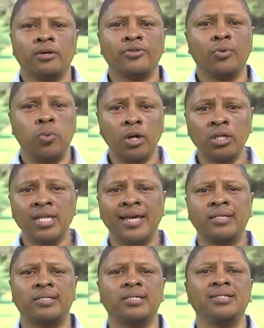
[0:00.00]
The world
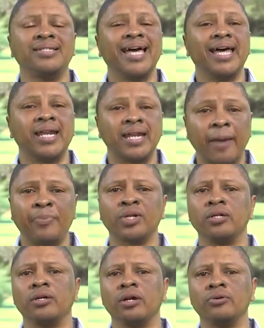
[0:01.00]
has seen
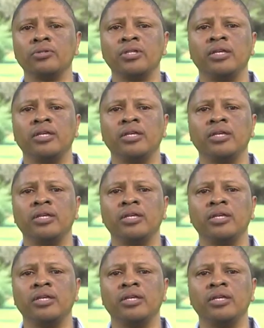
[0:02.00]
rapid growth